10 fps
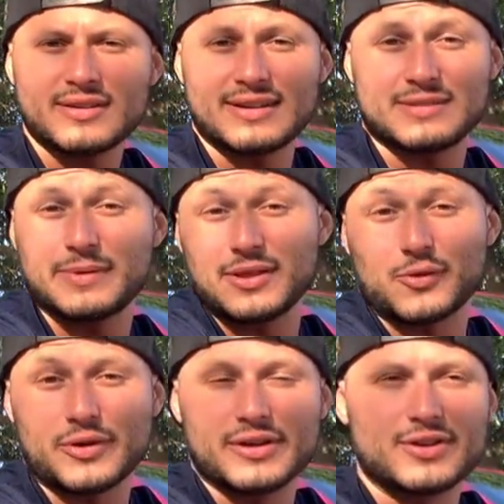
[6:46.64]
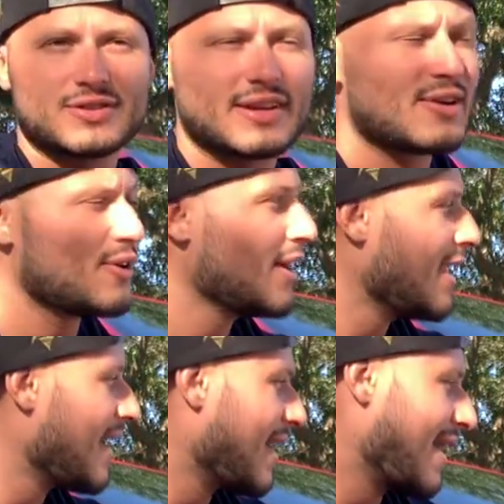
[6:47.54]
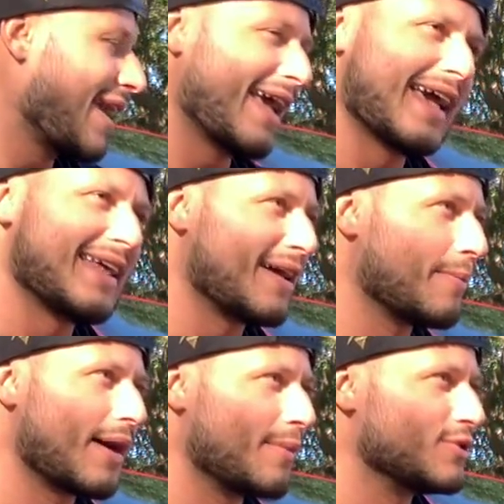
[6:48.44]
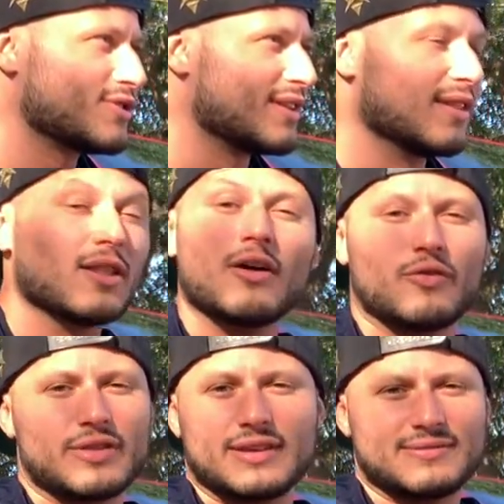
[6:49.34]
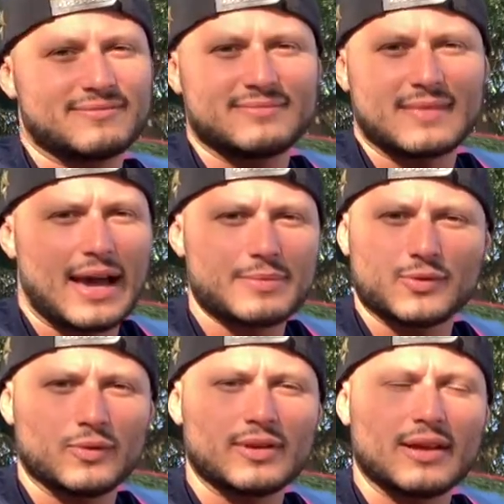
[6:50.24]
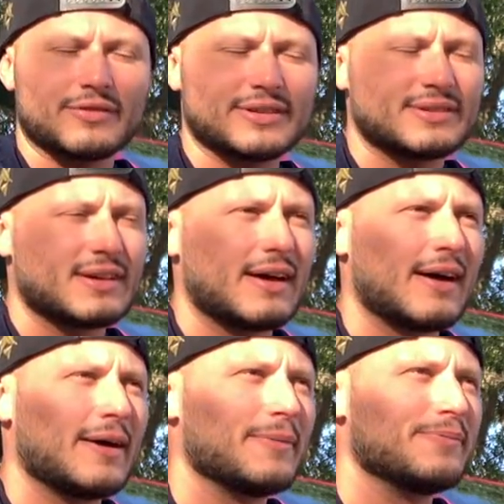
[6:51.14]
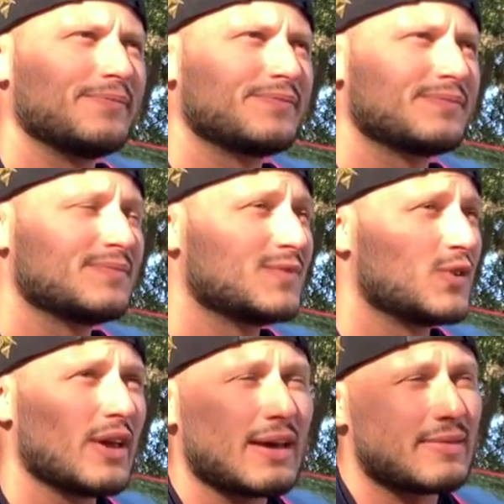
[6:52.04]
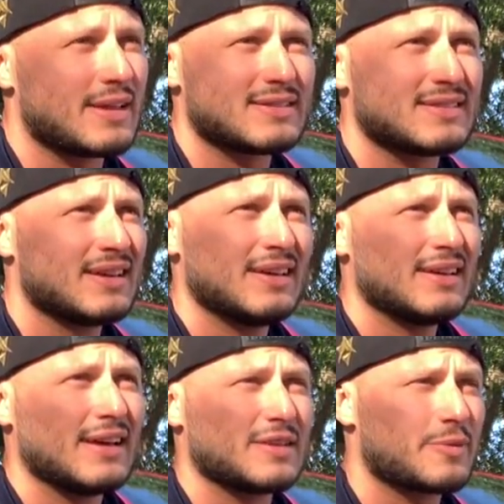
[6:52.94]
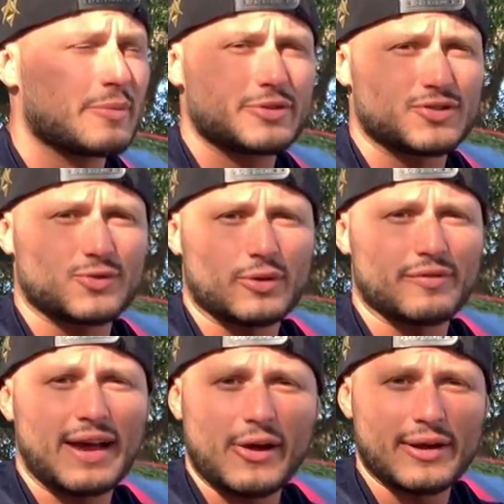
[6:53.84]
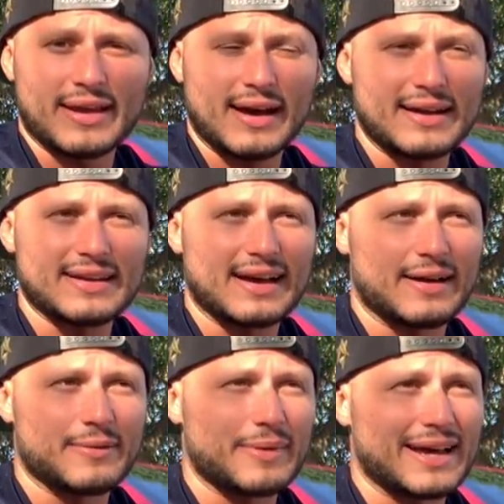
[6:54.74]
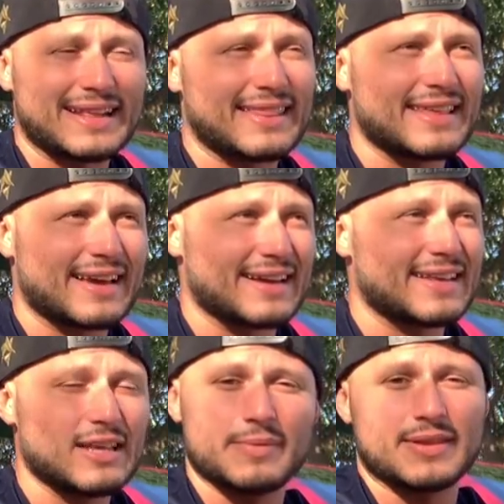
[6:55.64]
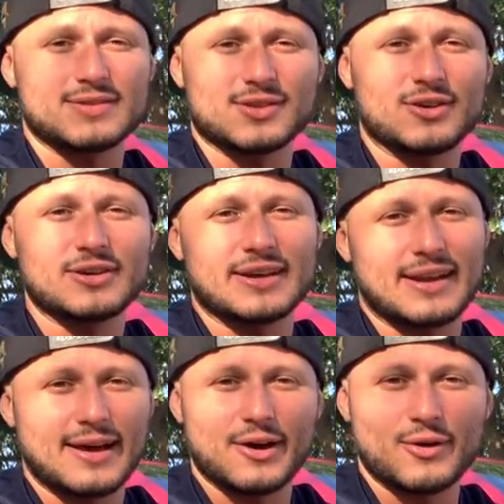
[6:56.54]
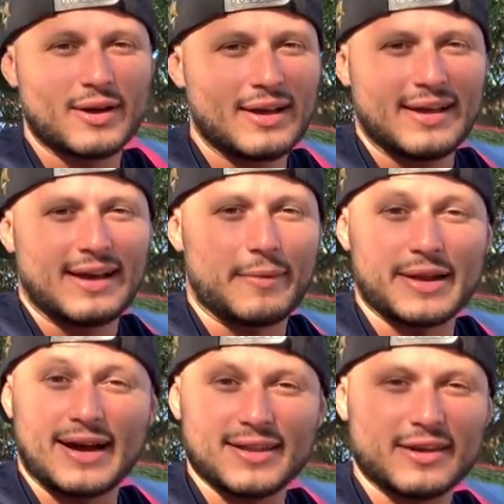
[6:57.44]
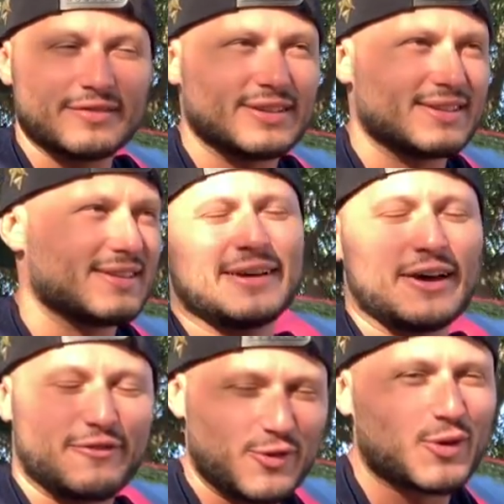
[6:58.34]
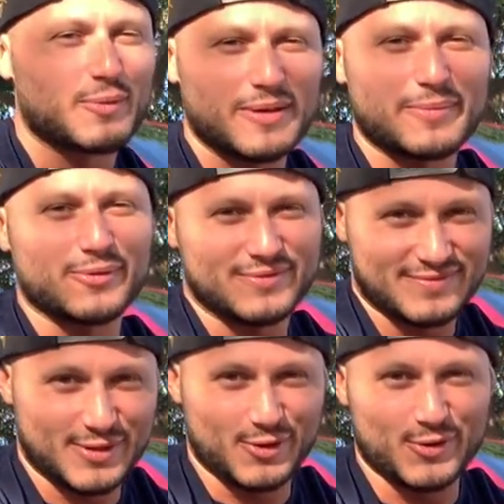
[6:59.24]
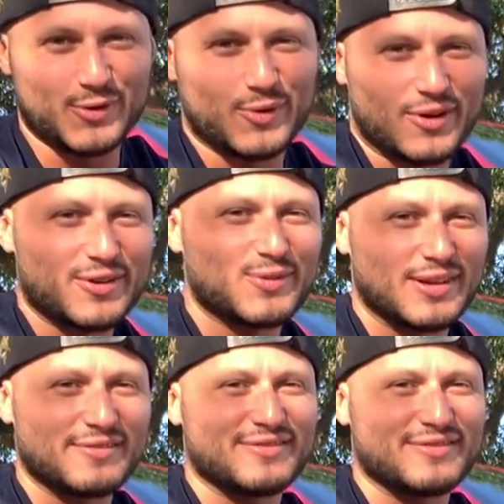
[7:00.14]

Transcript: and it's been 3 years now, and I'm just in love with it. Absolutely love it. So yeah, that's pretty much the story of how I got it. I didn't think I'd keep it this long, and now, I mean, I love it. A few other people, you know who you are, you love